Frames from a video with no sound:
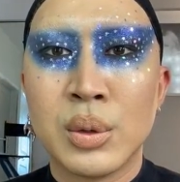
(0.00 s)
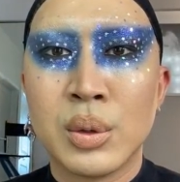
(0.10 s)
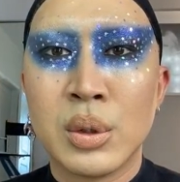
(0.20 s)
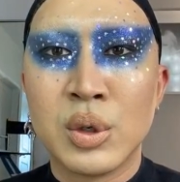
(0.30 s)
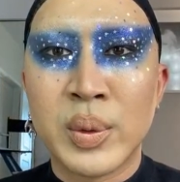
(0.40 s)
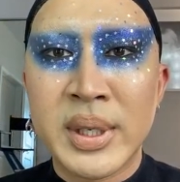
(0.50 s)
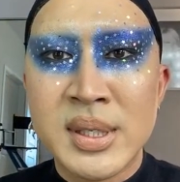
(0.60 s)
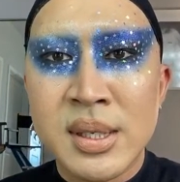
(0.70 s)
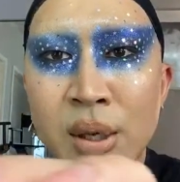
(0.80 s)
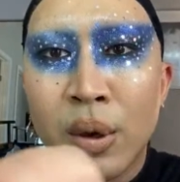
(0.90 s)
Louise
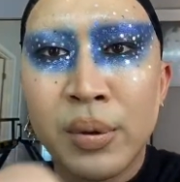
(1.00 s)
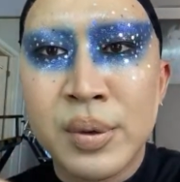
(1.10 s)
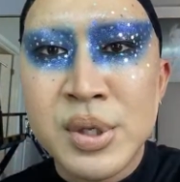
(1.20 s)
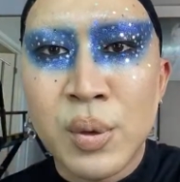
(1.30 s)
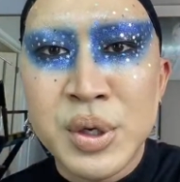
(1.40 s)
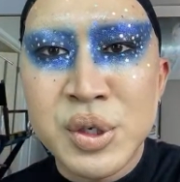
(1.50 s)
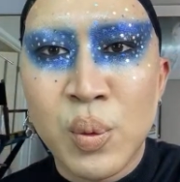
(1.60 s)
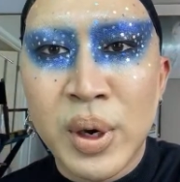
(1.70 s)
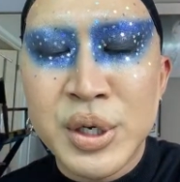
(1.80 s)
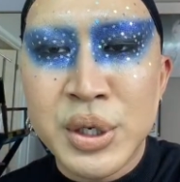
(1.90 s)
says, oh, there was a question, where
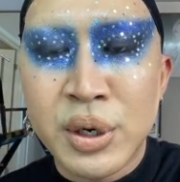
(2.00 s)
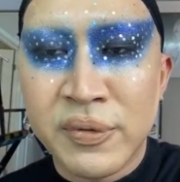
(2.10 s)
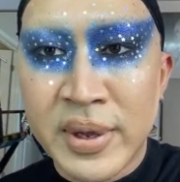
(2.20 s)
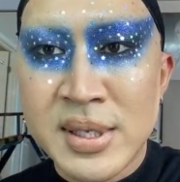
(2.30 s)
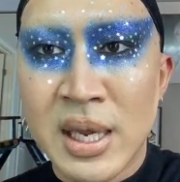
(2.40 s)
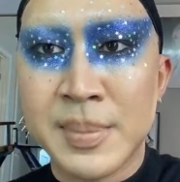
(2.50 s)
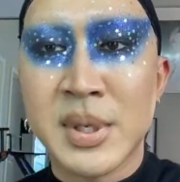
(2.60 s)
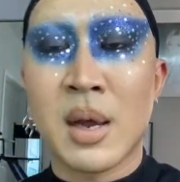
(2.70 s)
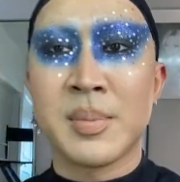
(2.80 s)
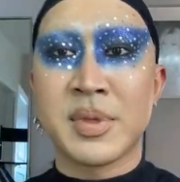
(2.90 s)
did you get your face tapes?
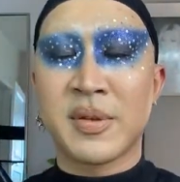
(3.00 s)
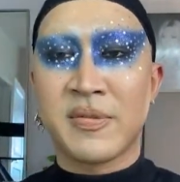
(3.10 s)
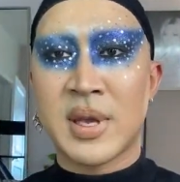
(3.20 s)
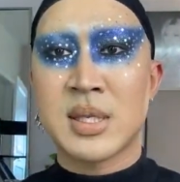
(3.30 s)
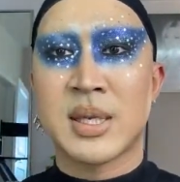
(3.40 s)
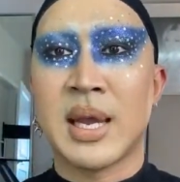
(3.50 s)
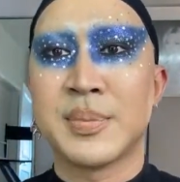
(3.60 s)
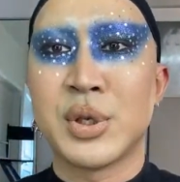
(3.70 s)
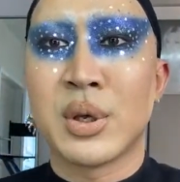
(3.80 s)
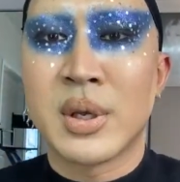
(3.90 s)
The face tapes
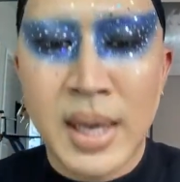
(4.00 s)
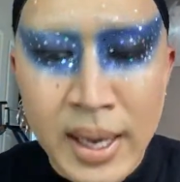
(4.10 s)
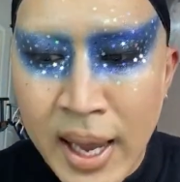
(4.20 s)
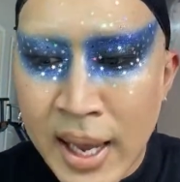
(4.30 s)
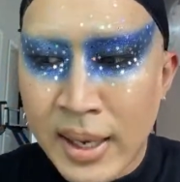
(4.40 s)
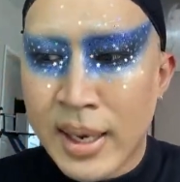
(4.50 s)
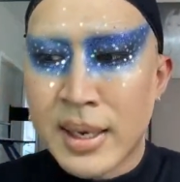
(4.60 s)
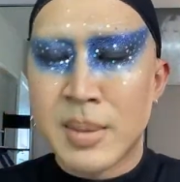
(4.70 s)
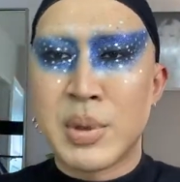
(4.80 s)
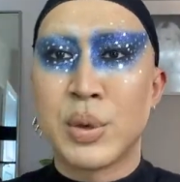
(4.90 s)
you can get at any
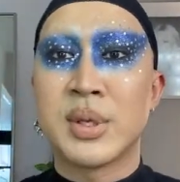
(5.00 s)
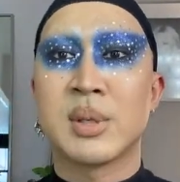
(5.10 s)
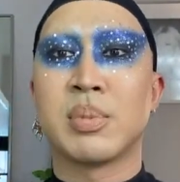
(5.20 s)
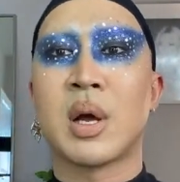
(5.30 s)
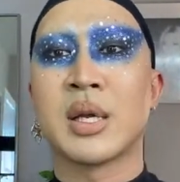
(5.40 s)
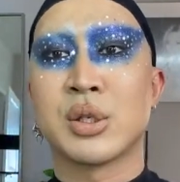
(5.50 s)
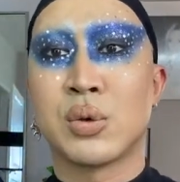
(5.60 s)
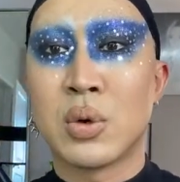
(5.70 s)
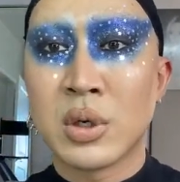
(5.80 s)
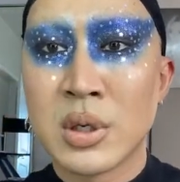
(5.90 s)
beauty supply
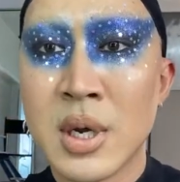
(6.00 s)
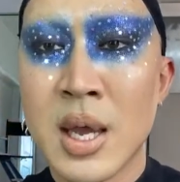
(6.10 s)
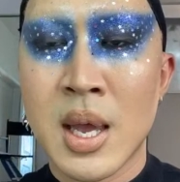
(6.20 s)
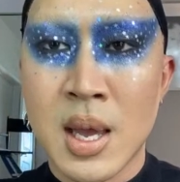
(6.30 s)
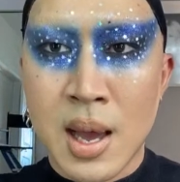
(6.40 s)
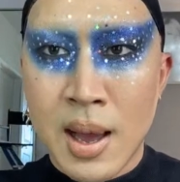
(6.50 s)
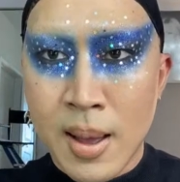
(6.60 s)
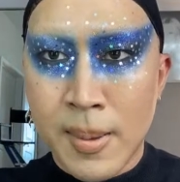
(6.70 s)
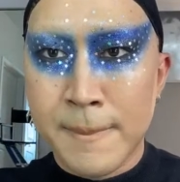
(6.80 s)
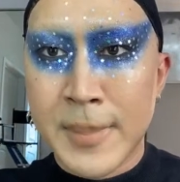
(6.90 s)
store.
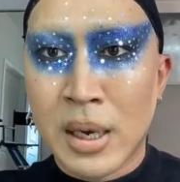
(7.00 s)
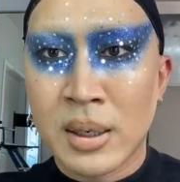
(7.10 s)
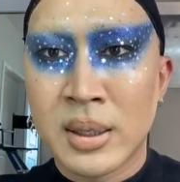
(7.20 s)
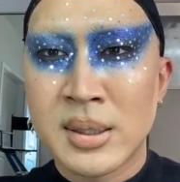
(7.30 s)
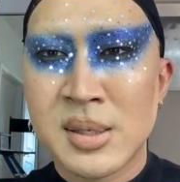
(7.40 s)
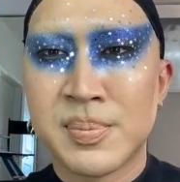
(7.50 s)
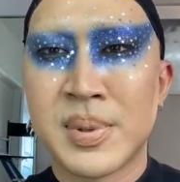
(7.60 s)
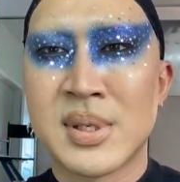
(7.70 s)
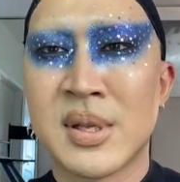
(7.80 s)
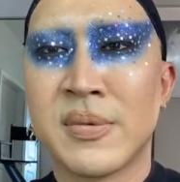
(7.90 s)
I
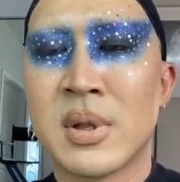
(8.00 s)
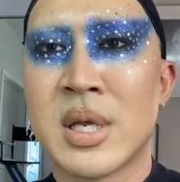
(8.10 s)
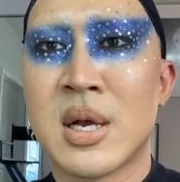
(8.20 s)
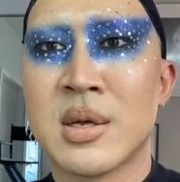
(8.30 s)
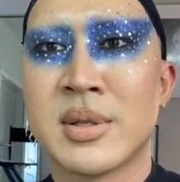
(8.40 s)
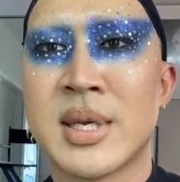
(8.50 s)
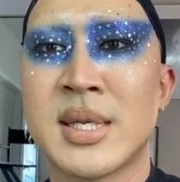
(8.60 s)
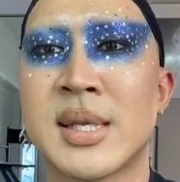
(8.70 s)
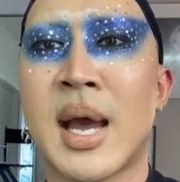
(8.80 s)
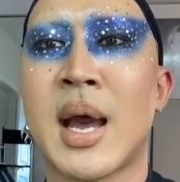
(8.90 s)
specifically got
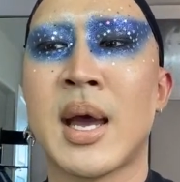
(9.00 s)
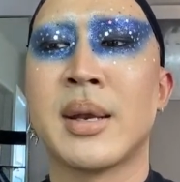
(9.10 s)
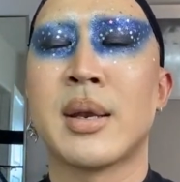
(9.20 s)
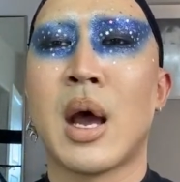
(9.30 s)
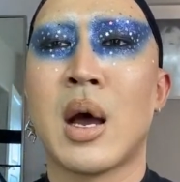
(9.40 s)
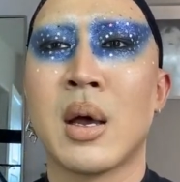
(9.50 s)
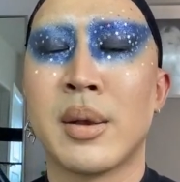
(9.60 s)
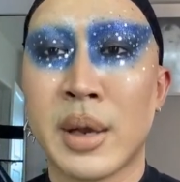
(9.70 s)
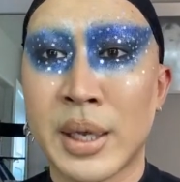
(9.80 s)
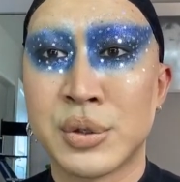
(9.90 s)
these at
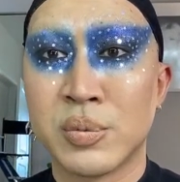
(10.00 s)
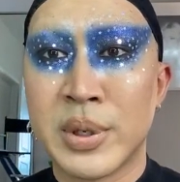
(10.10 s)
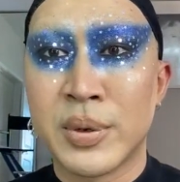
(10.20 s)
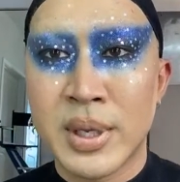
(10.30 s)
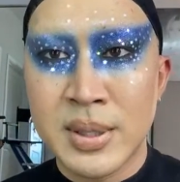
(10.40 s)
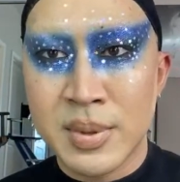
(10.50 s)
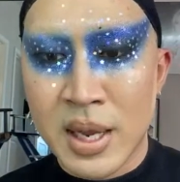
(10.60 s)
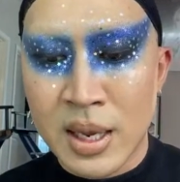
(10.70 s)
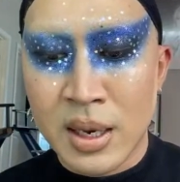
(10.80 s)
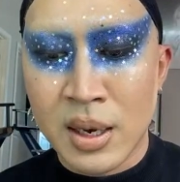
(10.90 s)
Nigel Beauty
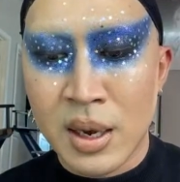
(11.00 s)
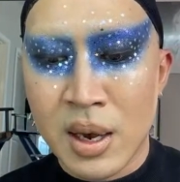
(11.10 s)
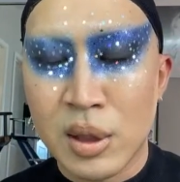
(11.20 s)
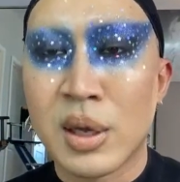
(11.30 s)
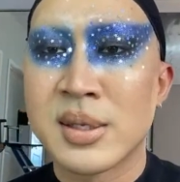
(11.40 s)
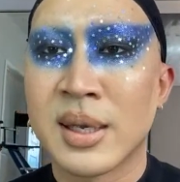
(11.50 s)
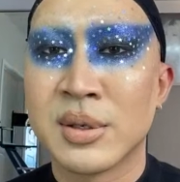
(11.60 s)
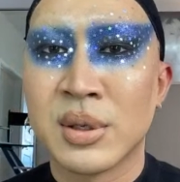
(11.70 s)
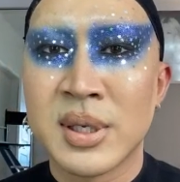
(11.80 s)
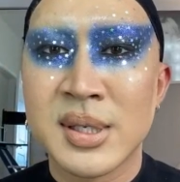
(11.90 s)
in Los
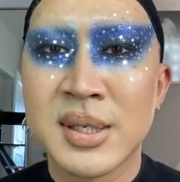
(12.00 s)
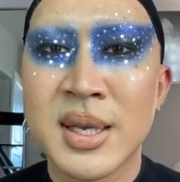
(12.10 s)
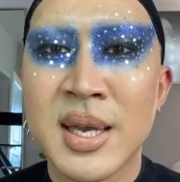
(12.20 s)
Angeles.